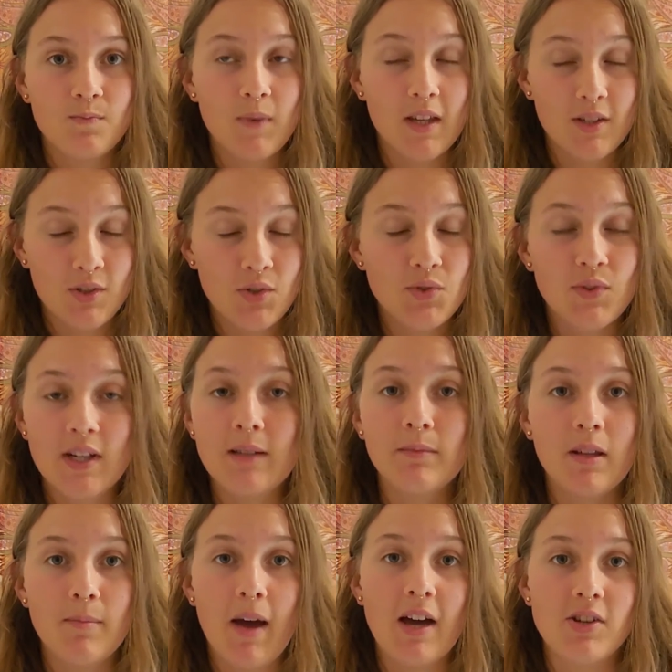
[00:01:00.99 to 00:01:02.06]

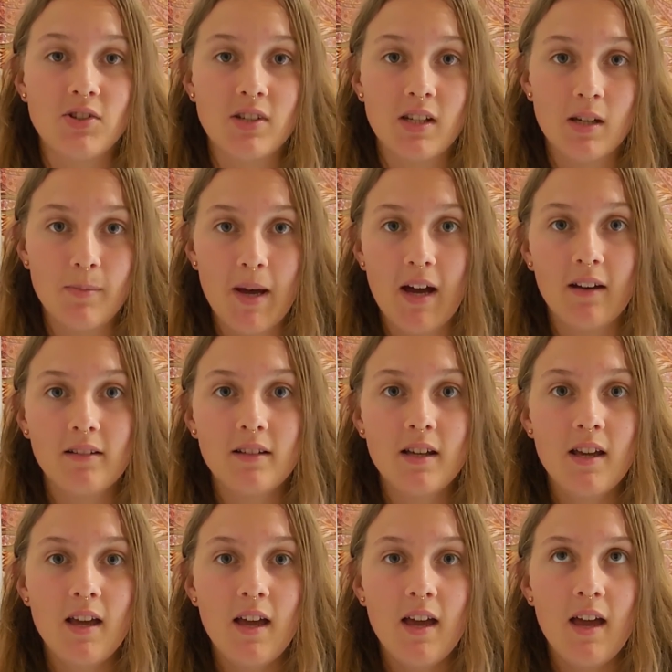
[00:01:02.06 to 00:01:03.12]
extremely passionate about
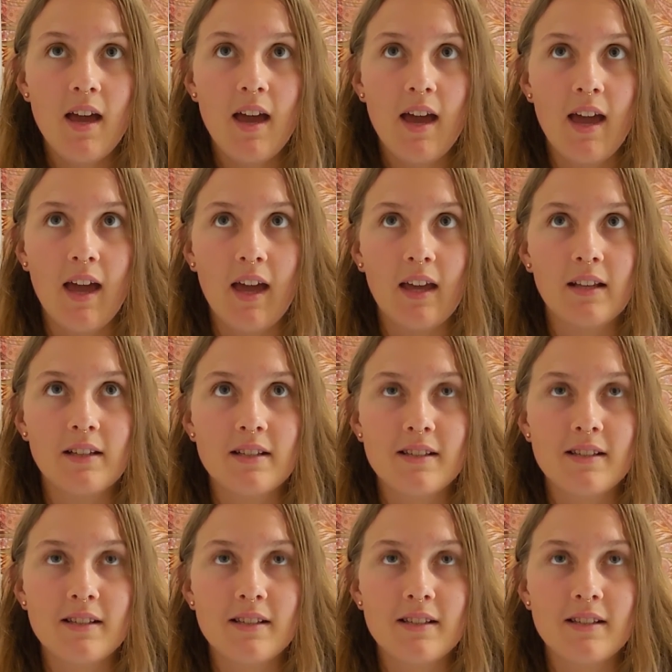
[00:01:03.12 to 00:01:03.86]
and